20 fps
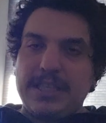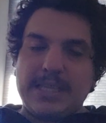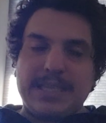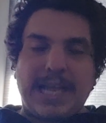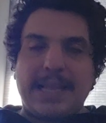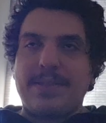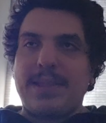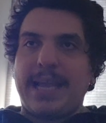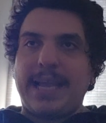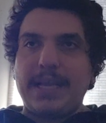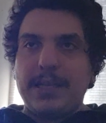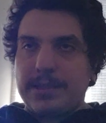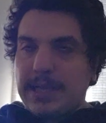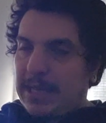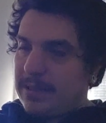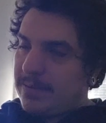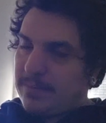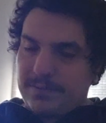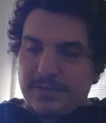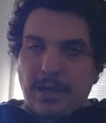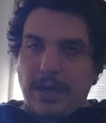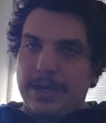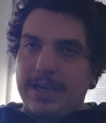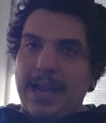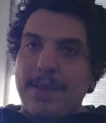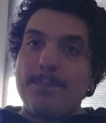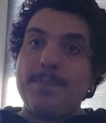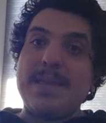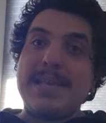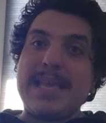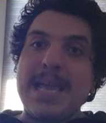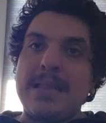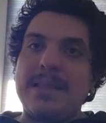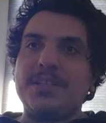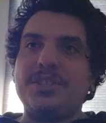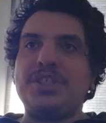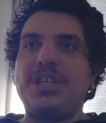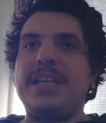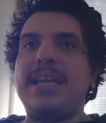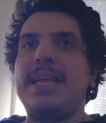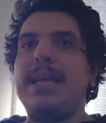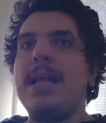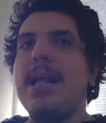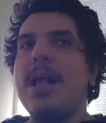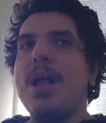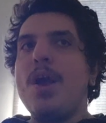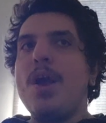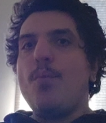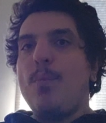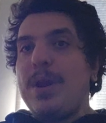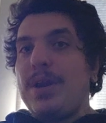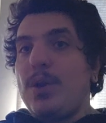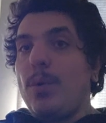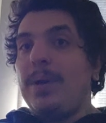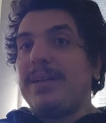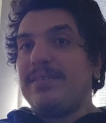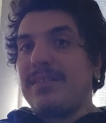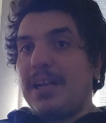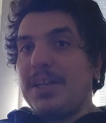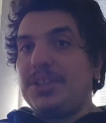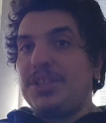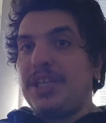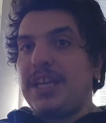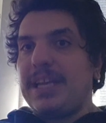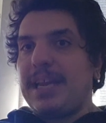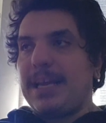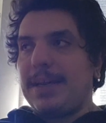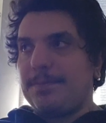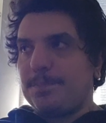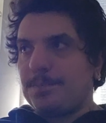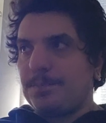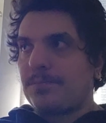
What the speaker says: that Miguel is cheating. We know he's not cheating.